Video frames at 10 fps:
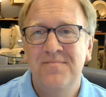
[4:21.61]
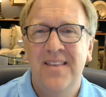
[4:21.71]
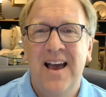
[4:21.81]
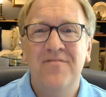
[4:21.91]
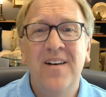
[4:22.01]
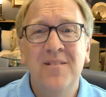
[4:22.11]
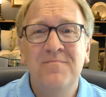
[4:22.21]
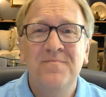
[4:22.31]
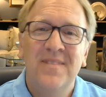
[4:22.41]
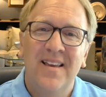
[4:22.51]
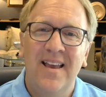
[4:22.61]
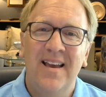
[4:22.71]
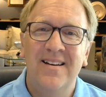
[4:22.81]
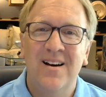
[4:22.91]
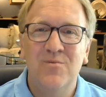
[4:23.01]
Have fun,
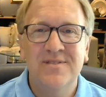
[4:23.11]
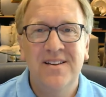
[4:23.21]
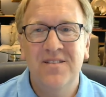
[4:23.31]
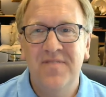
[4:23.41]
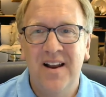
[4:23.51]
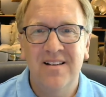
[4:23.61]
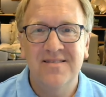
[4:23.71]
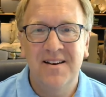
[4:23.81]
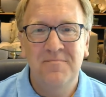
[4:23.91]
and we'll see you at the final exam.